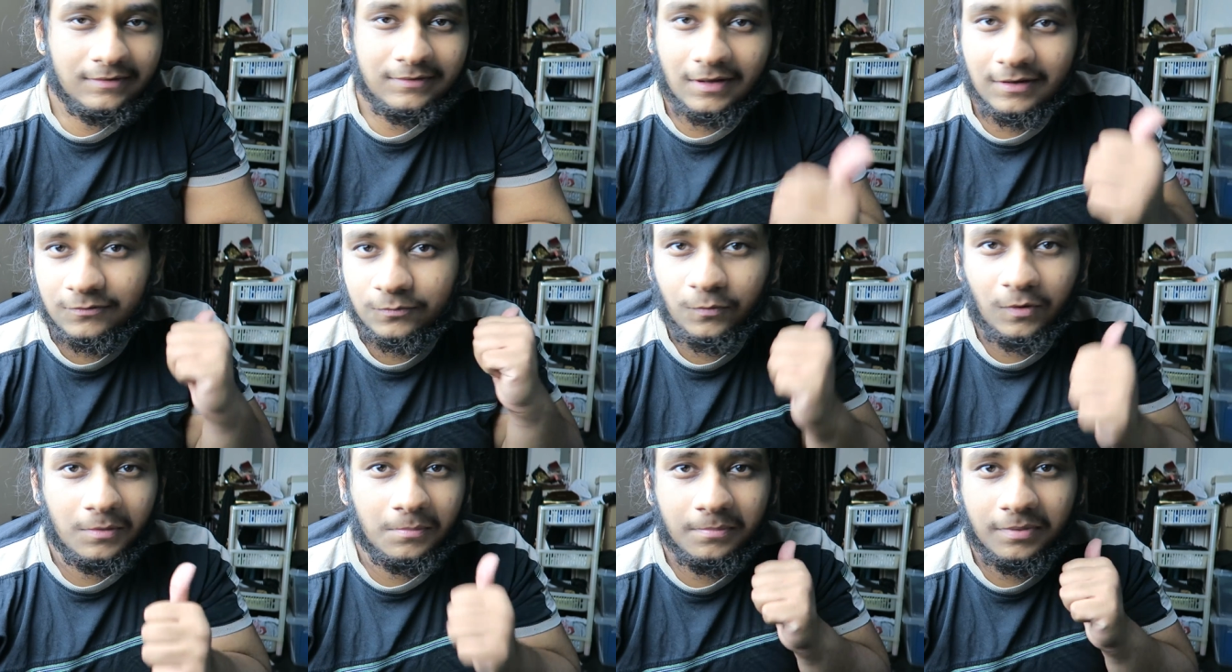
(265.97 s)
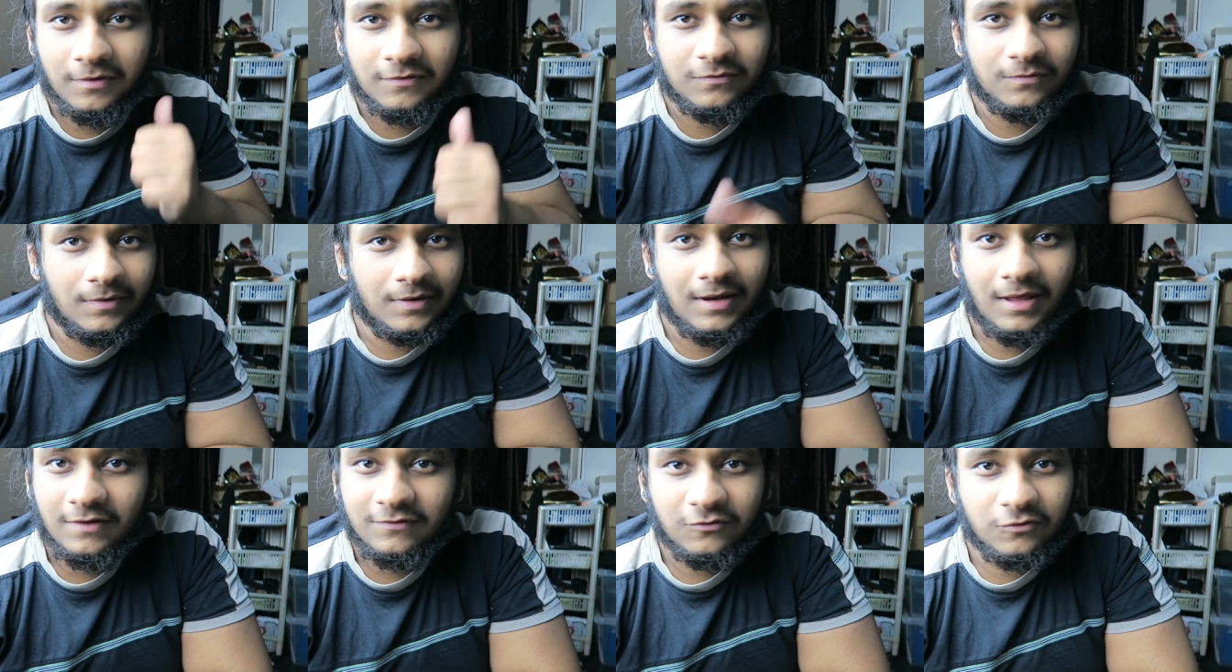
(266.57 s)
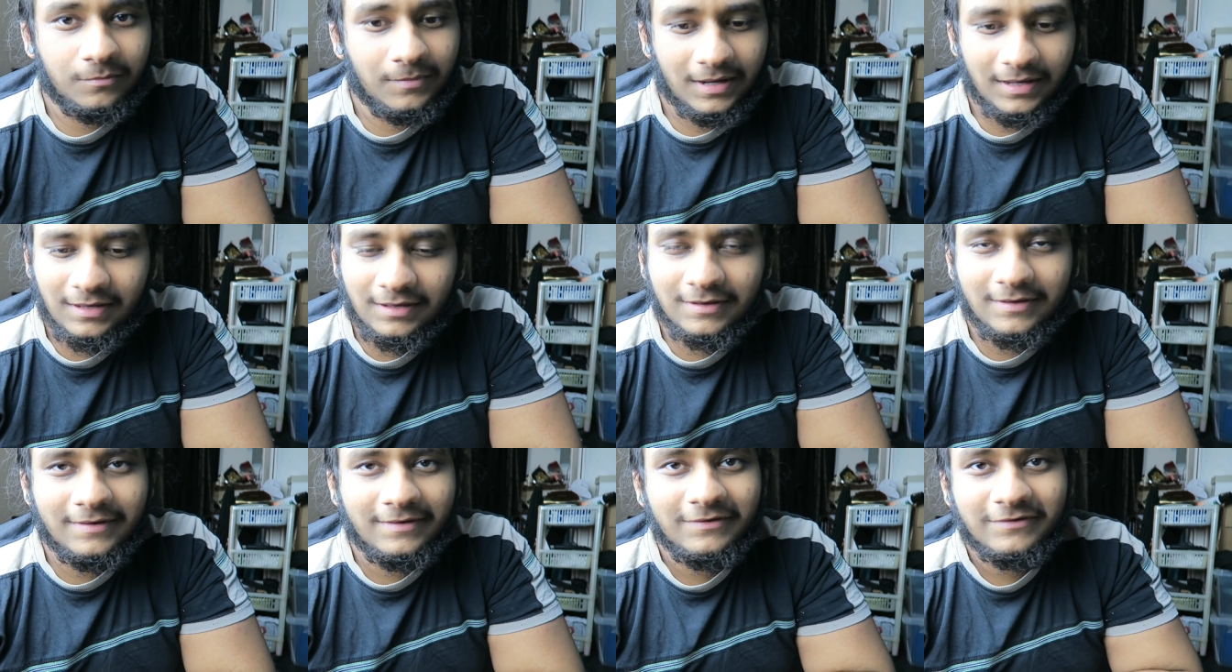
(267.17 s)
that OnePlus One has no
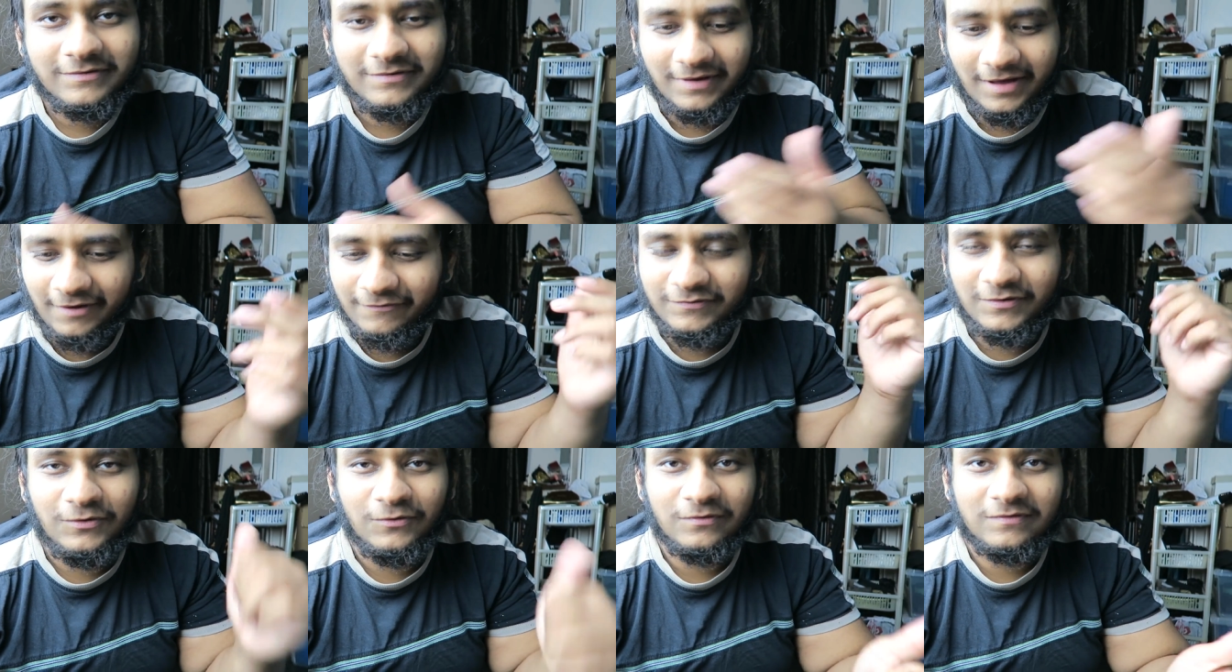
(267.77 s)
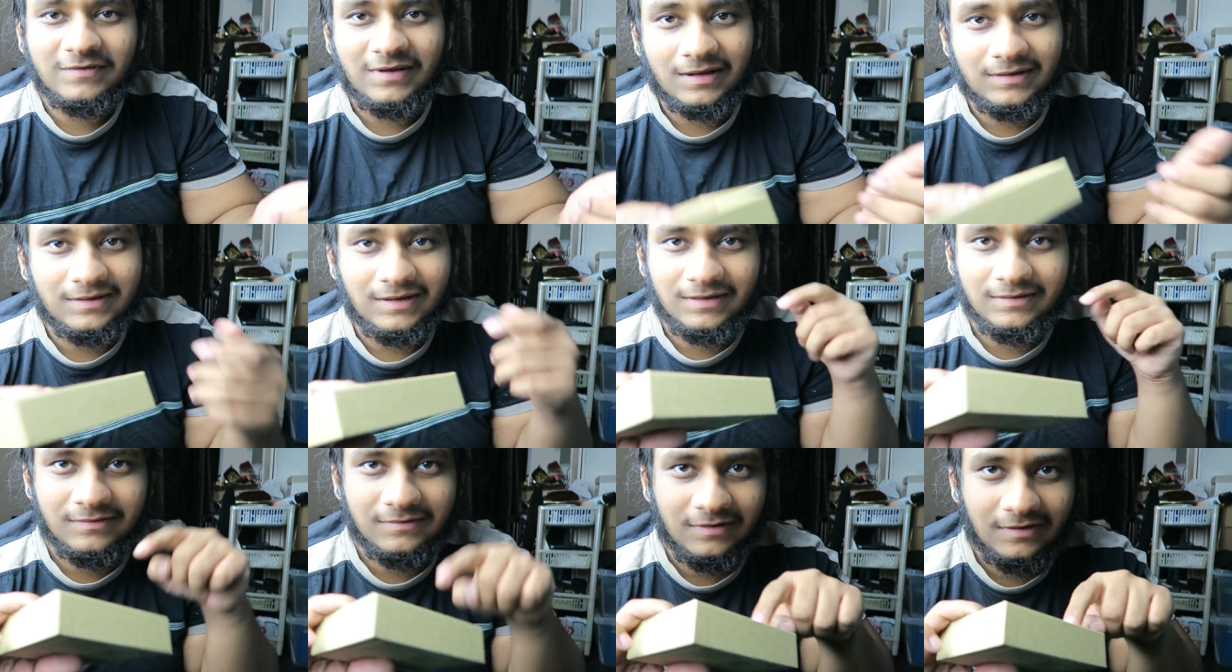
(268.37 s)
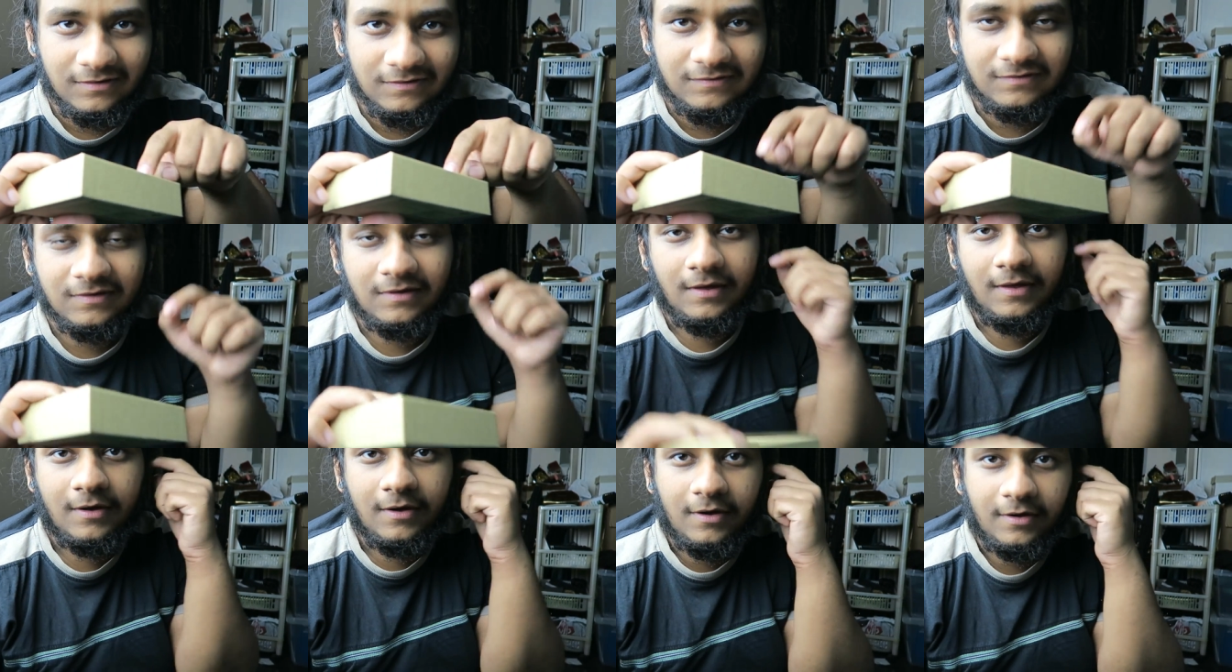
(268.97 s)
mic, so I have to use that and these
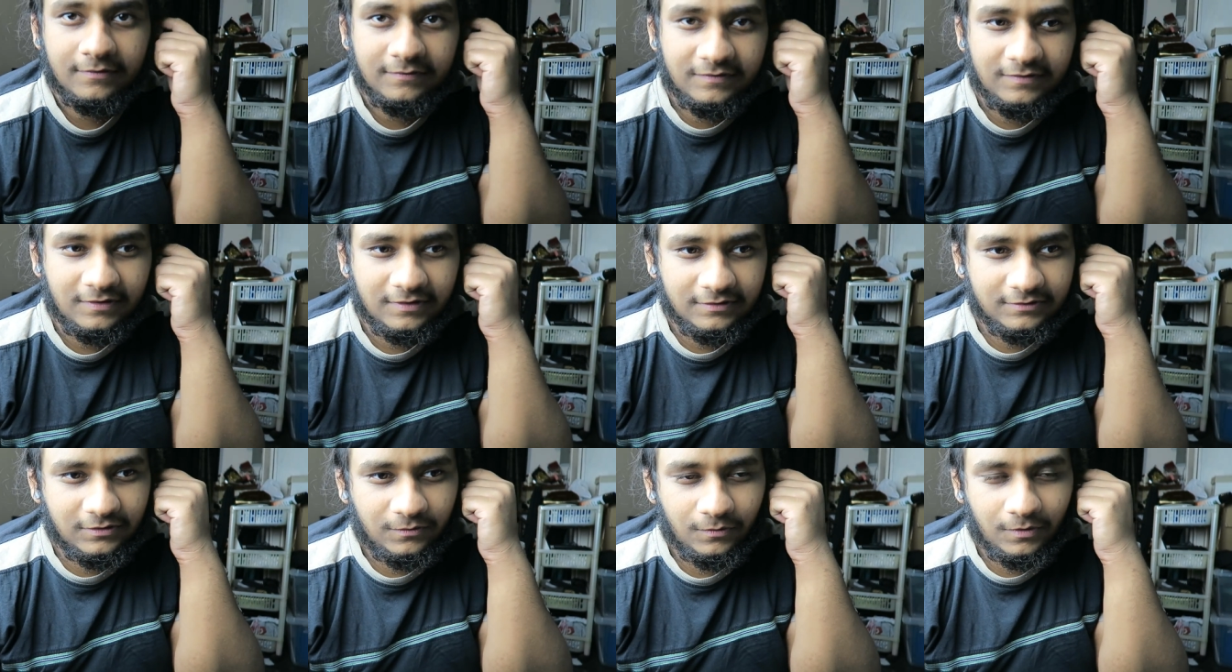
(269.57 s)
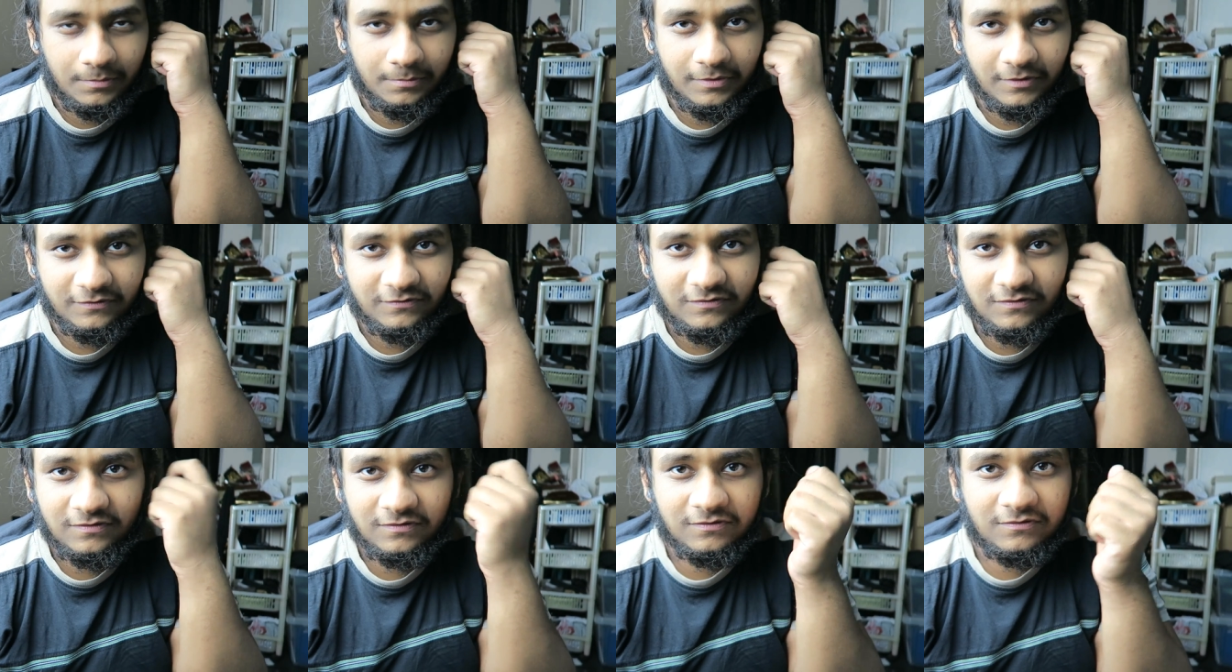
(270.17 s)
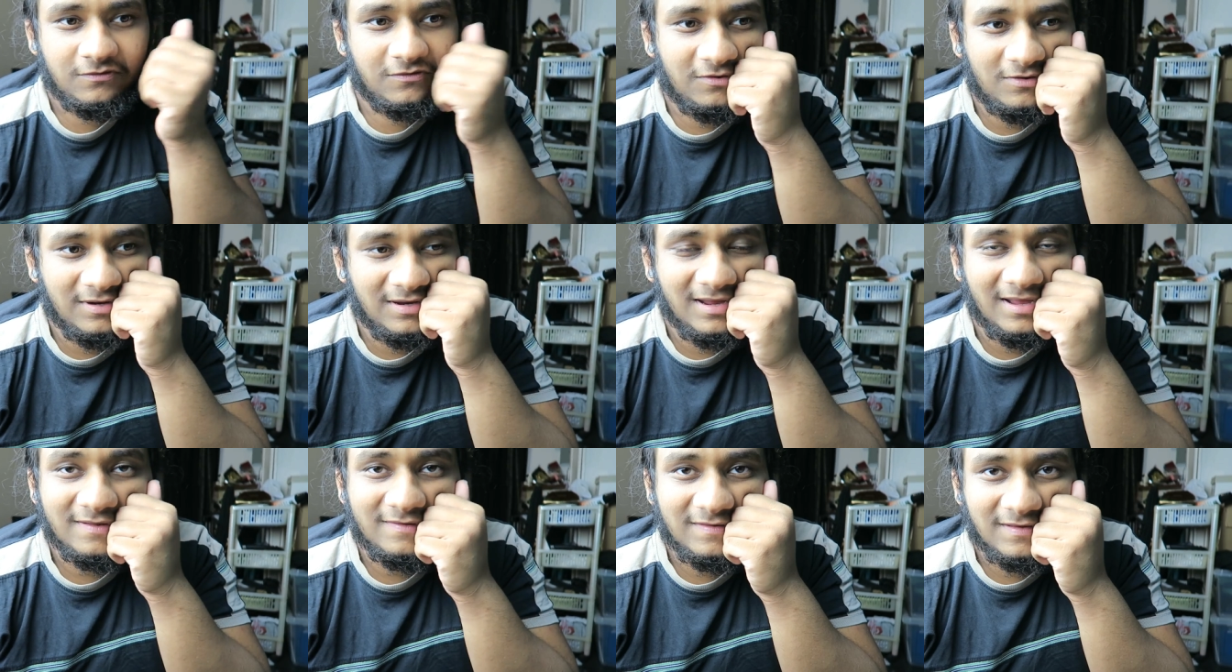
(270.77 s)
until the OnePlus
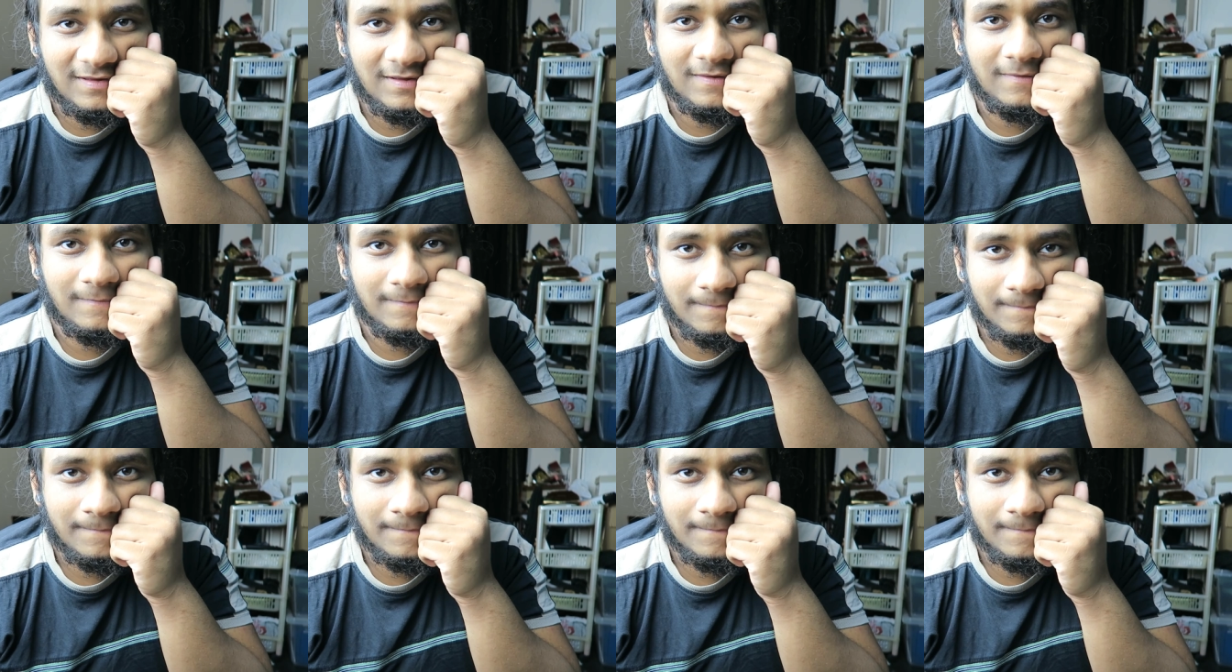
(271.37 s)
Three gets here.